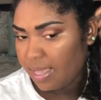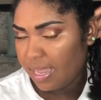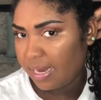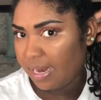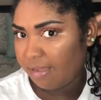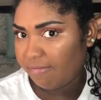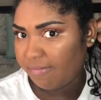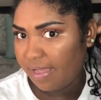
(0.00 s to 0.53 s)

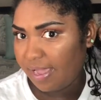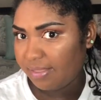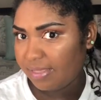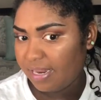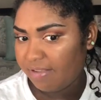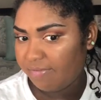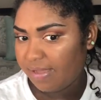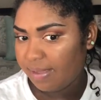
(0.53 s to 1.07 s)
And I find
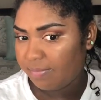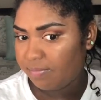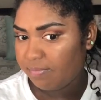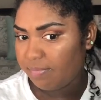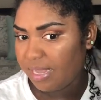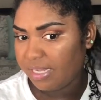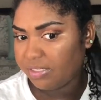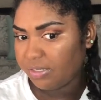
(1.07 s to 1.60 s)
that if I
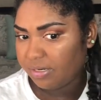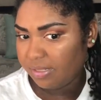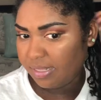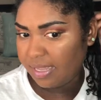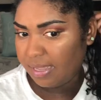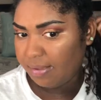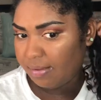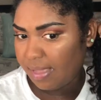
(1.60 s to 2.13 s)
make sure
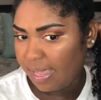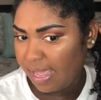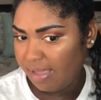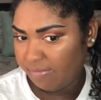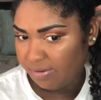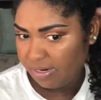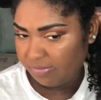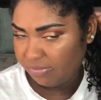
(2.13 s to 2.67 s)
that I
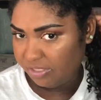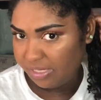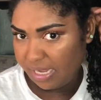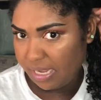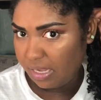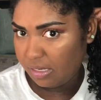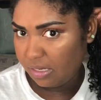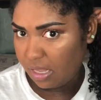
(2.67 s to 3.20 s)
have enough
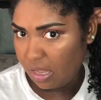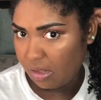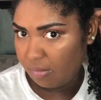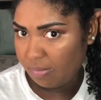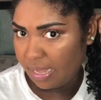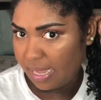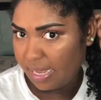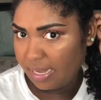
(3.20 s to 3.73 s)
gel
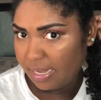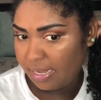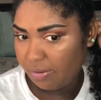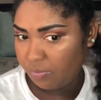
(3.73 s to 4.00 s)
on my